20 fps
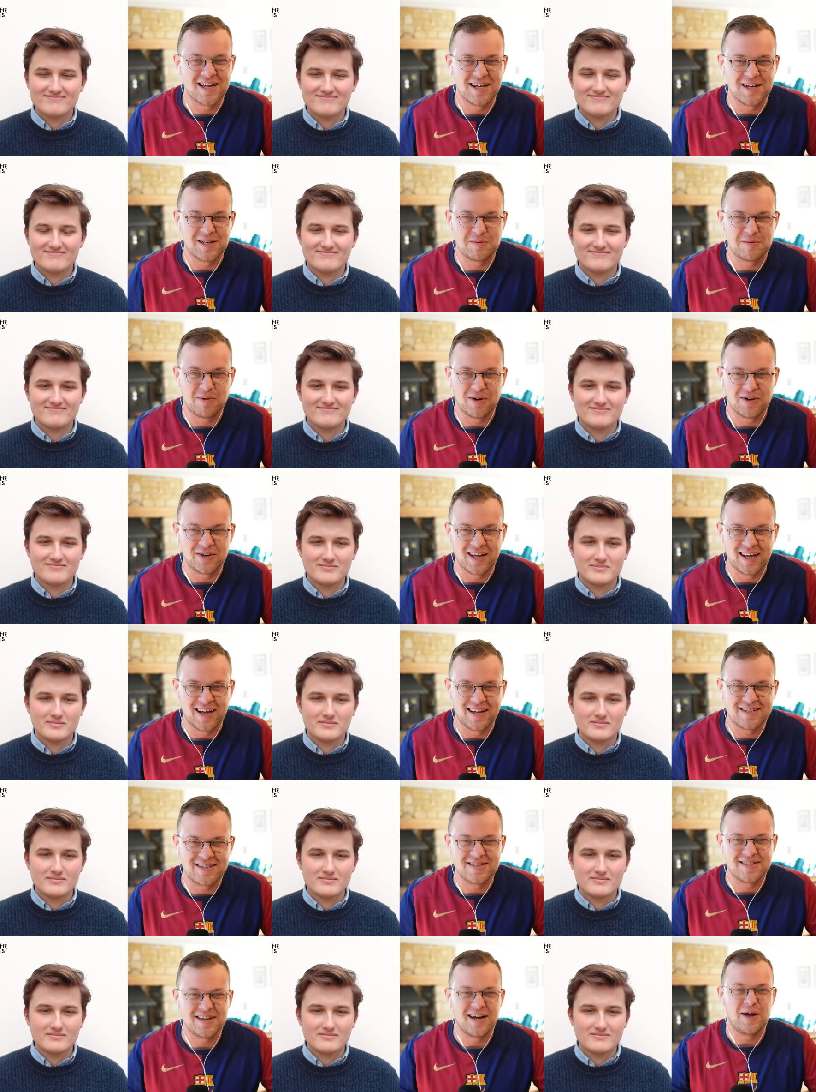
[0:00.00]
Speaker 1: Comics
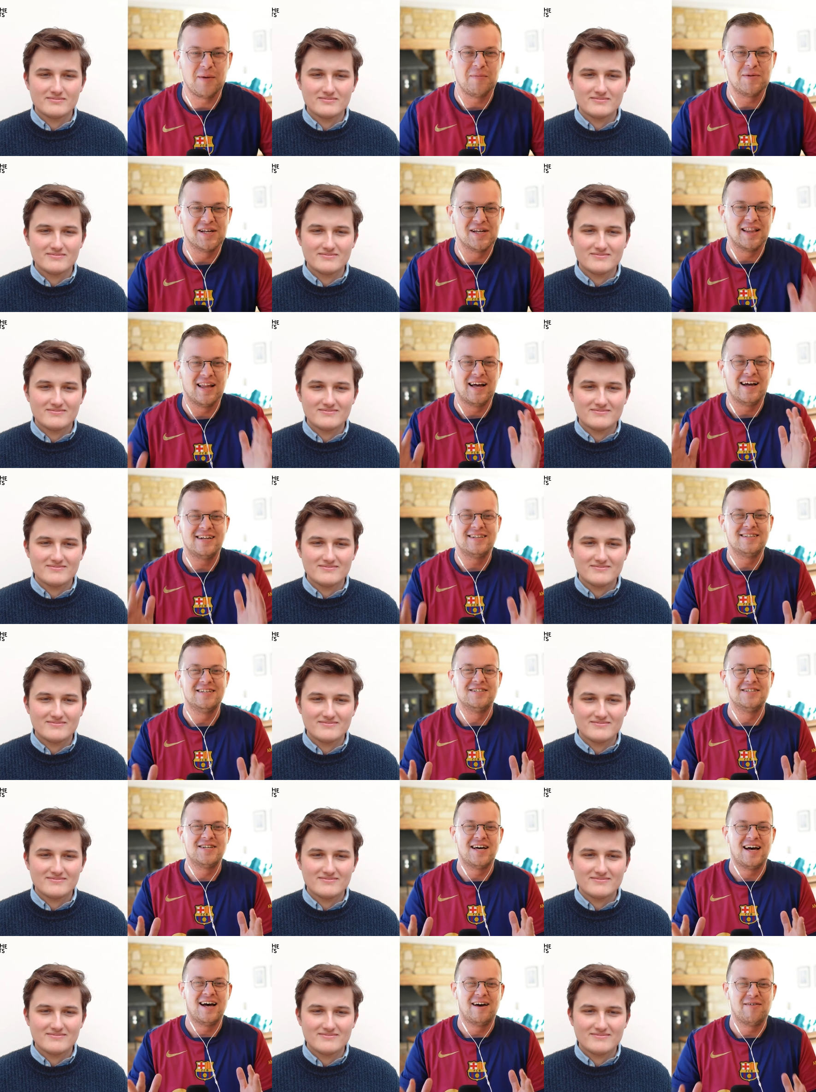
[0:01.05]
podcast. I'm delighted
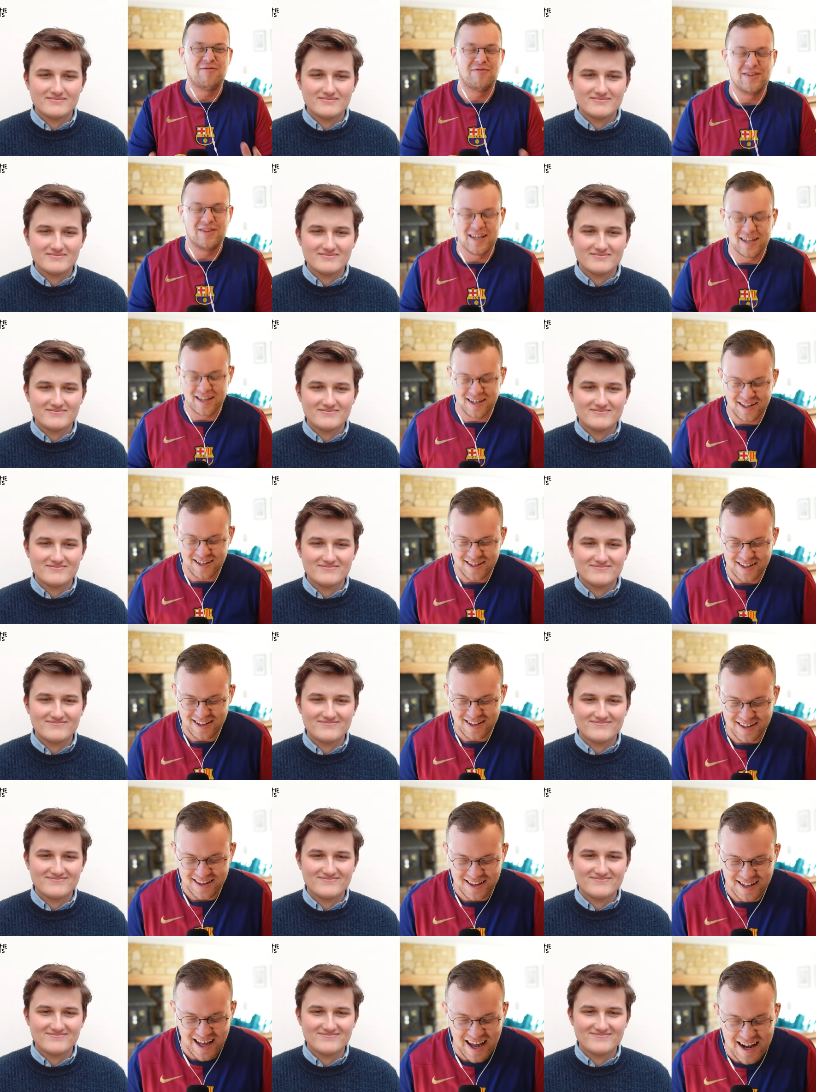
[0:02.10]
to have the
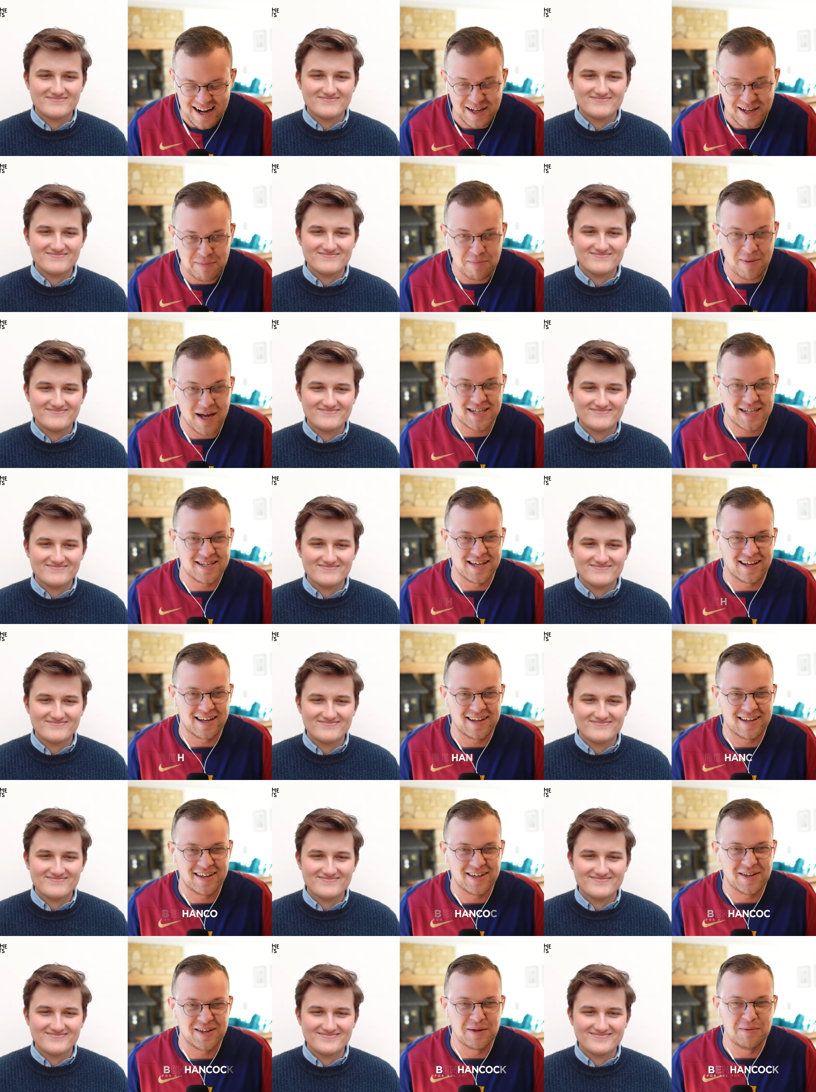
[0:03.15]
the enigmatic,
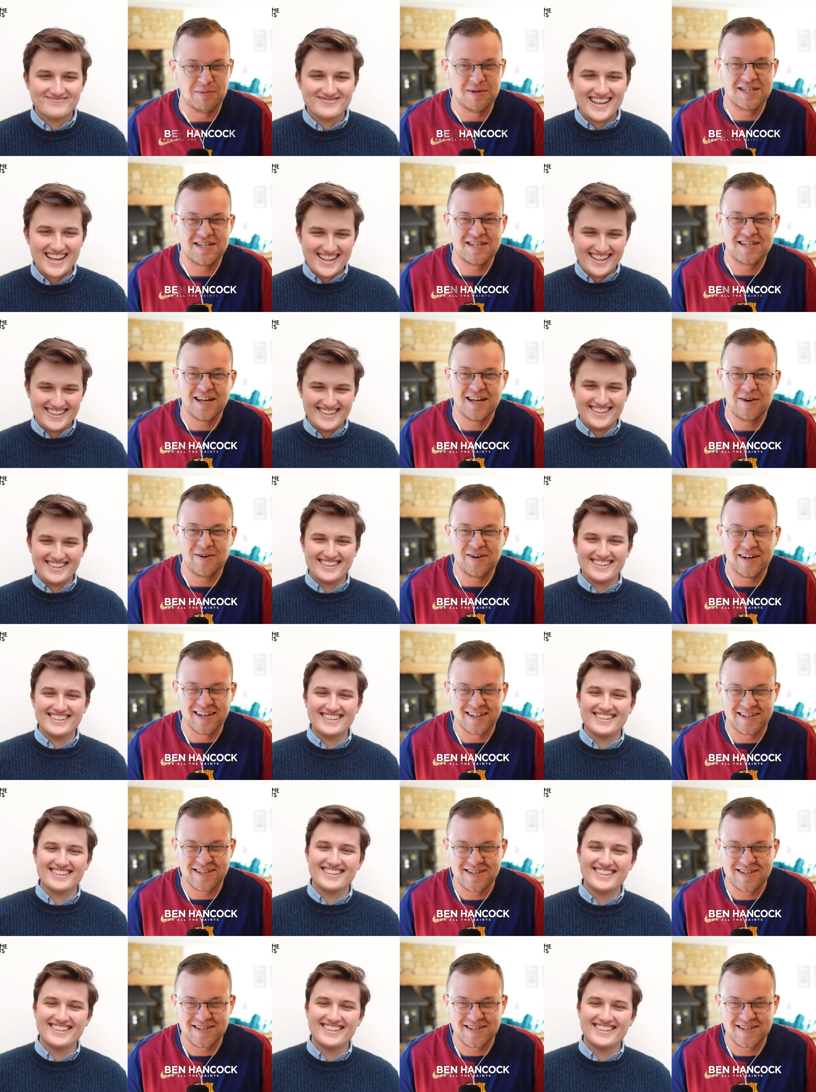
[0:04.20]
the mysterious